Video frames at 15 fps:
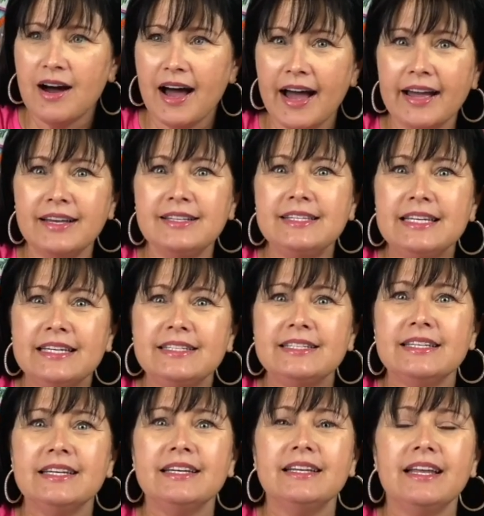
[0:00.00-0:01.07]
I
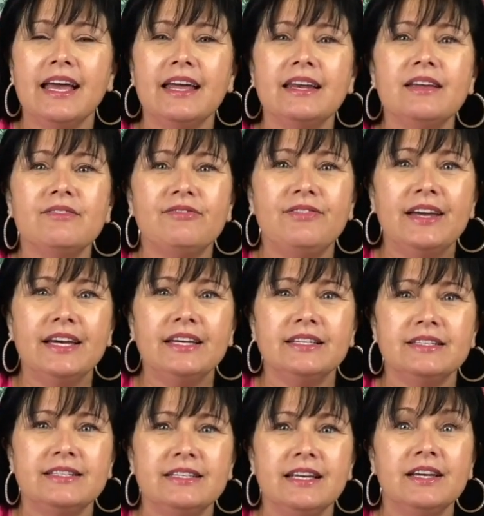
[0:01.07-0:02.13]
attended an
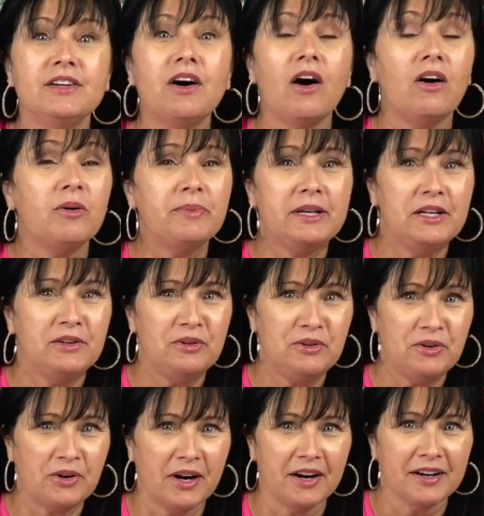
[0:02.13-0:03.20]
event in Albany, New
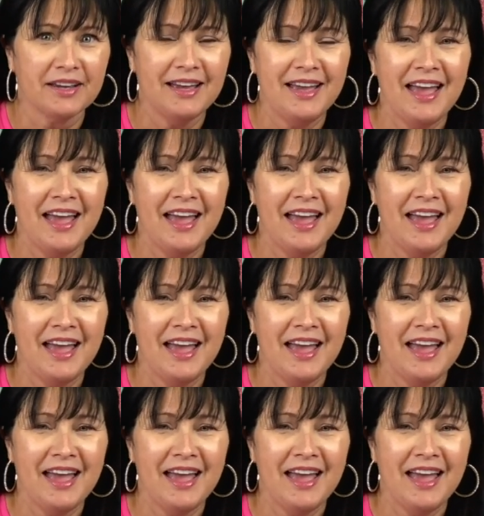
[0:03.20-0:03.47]
York,